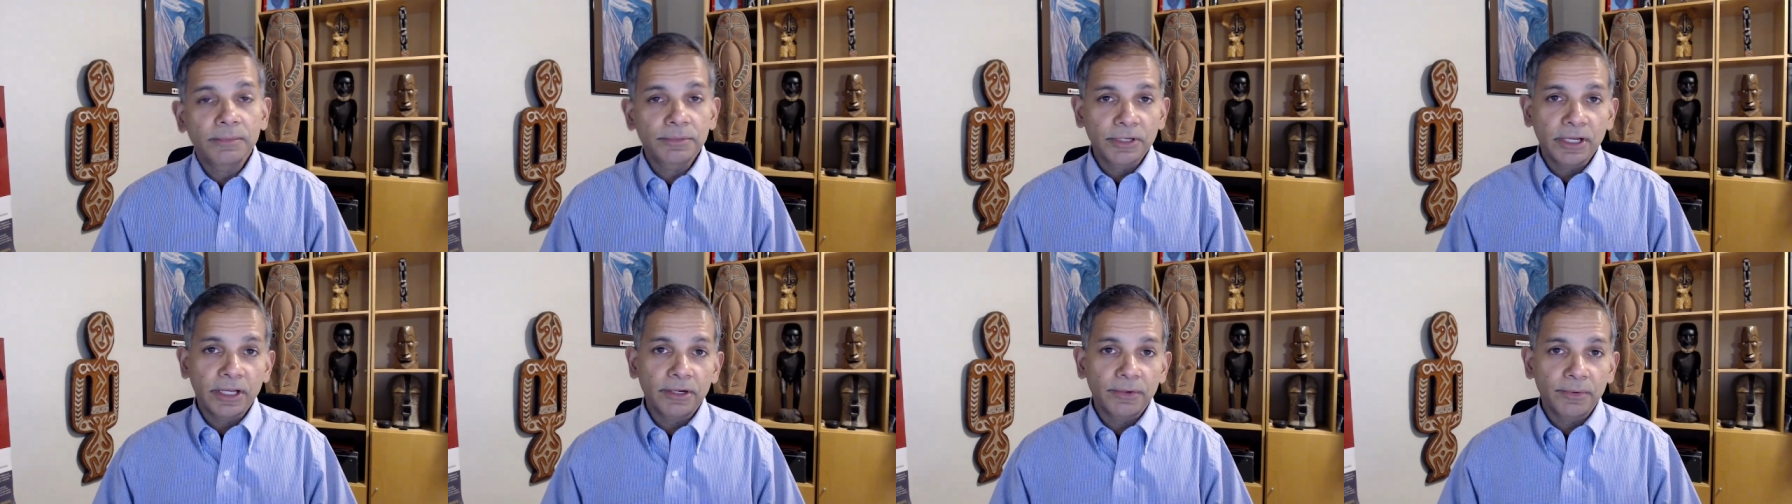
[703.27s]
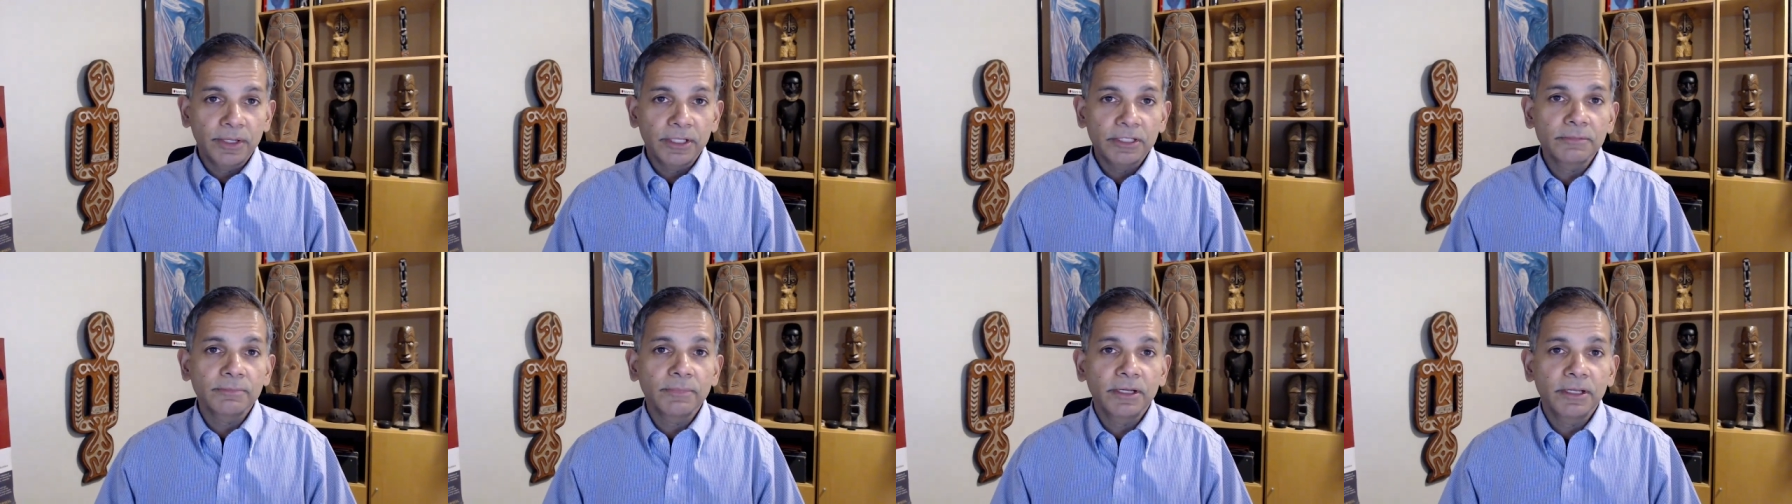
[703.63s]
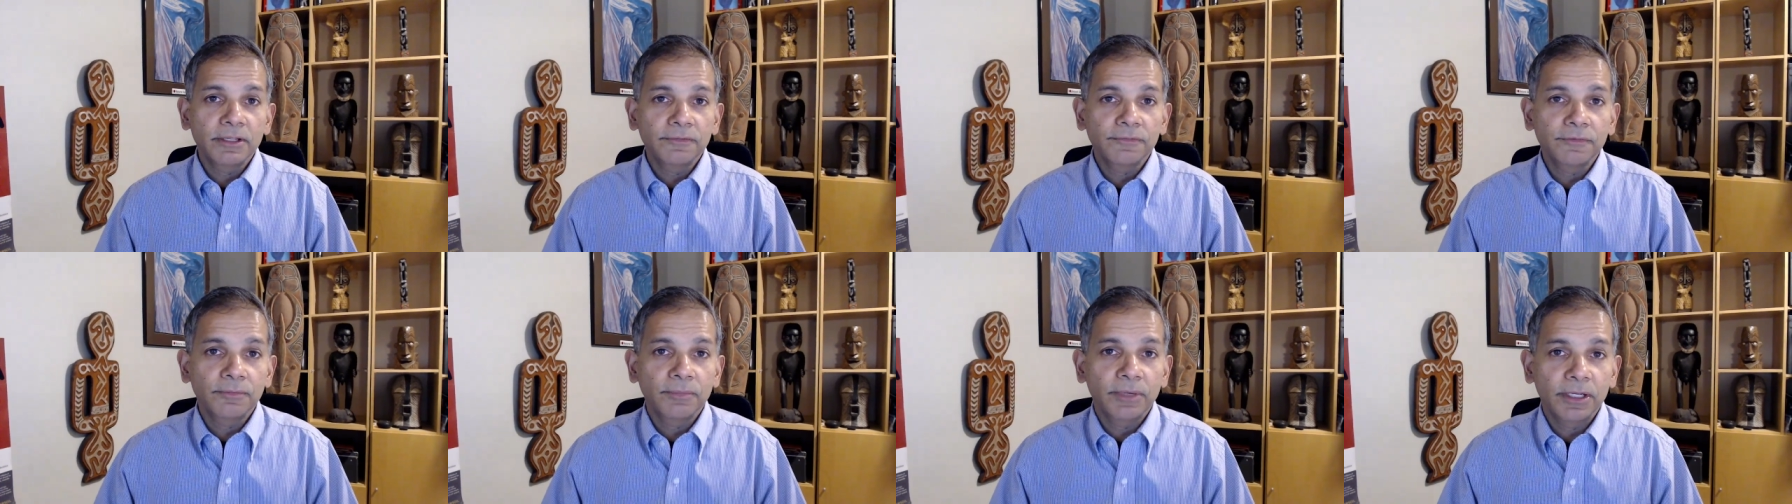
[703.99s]
I'm trying to raise
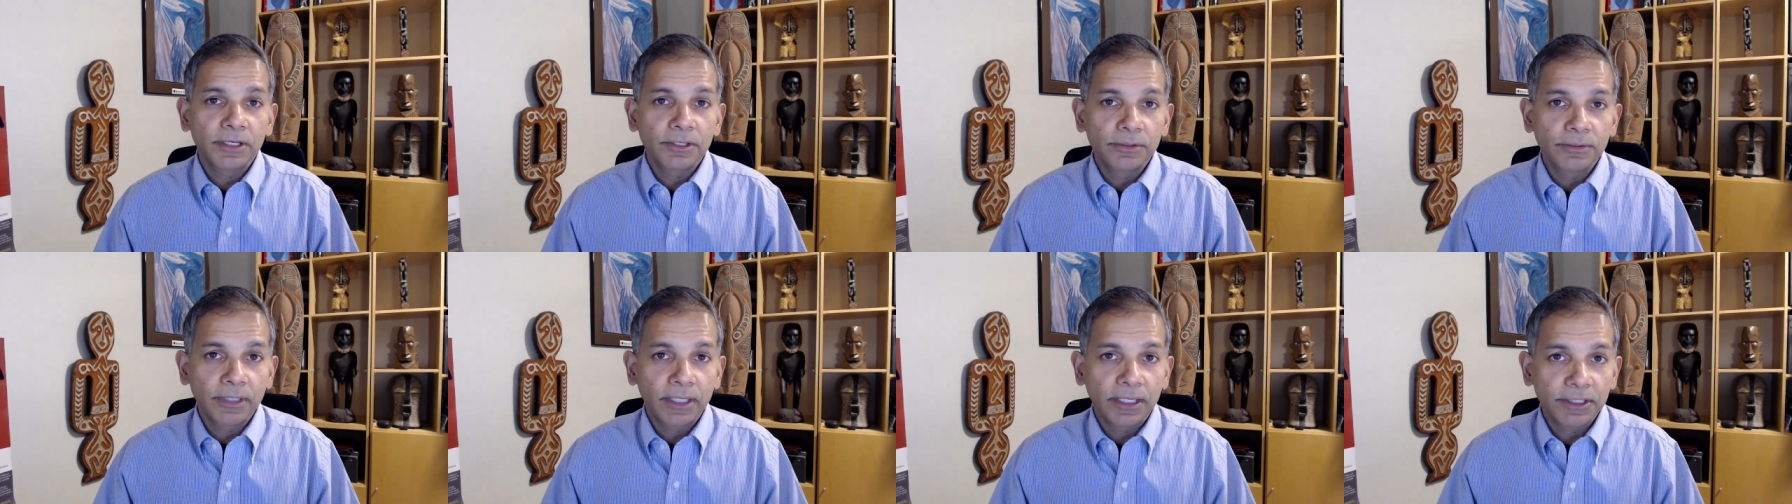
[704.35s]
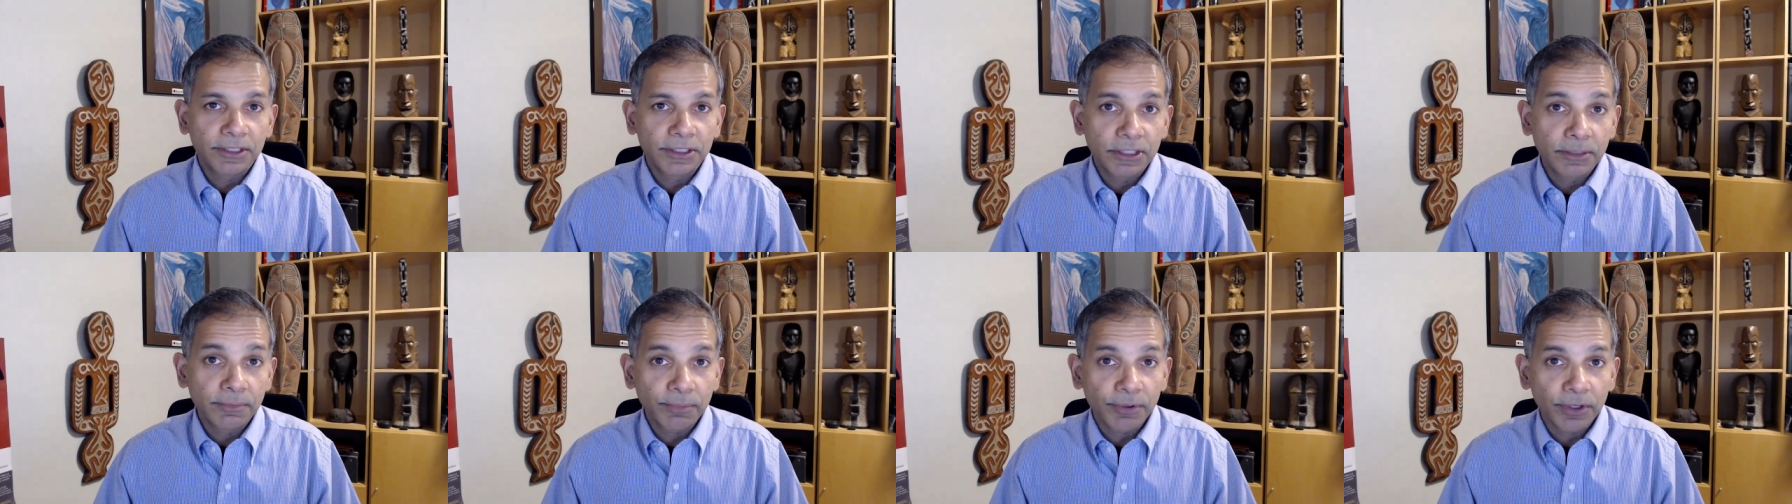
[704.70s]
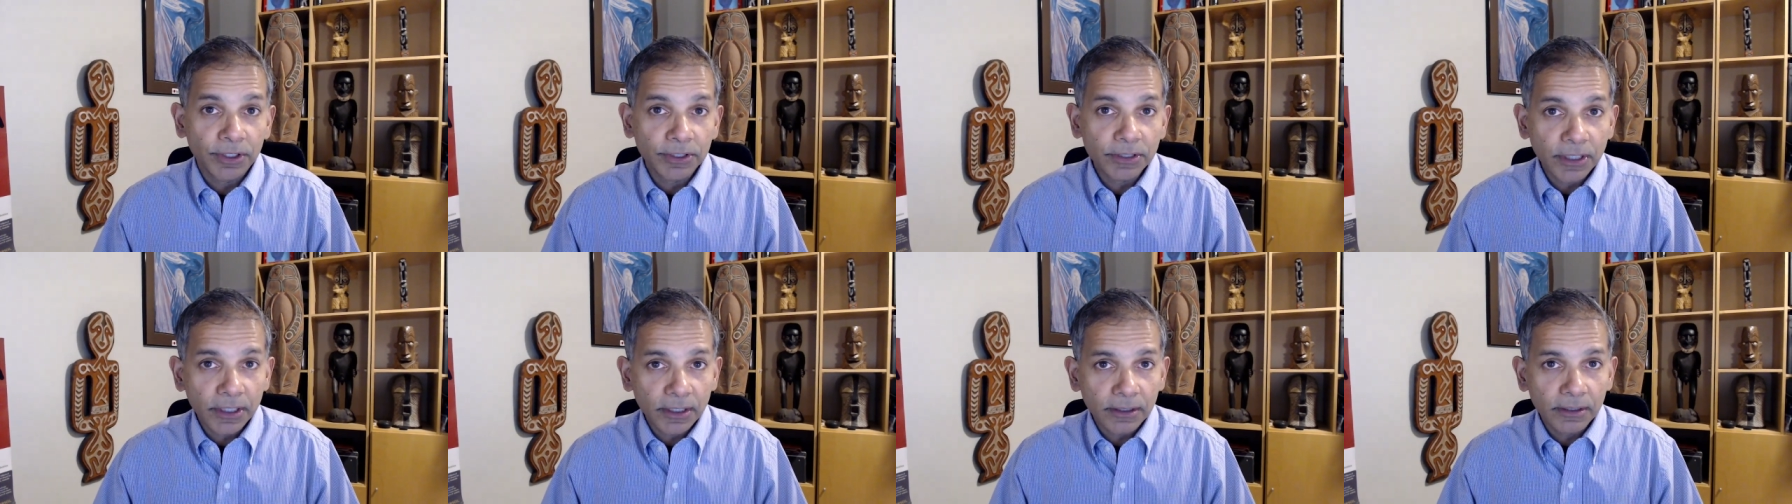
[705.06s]
money for my new LNG
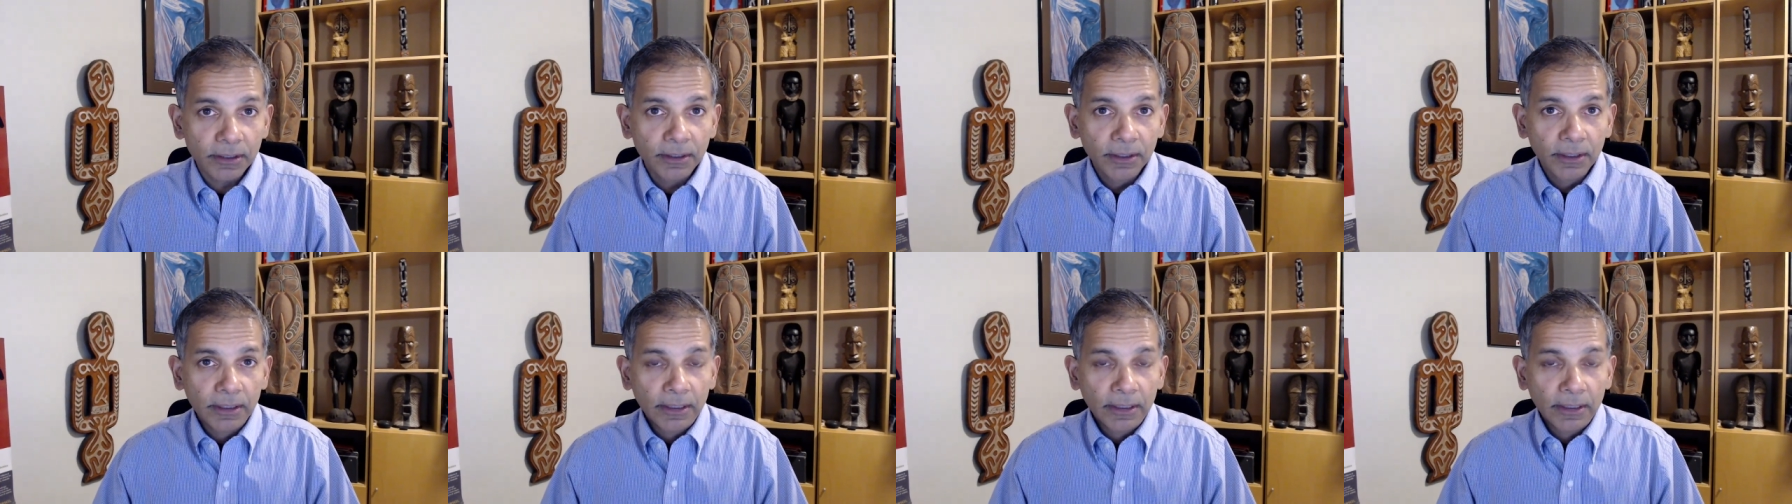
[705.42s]
project.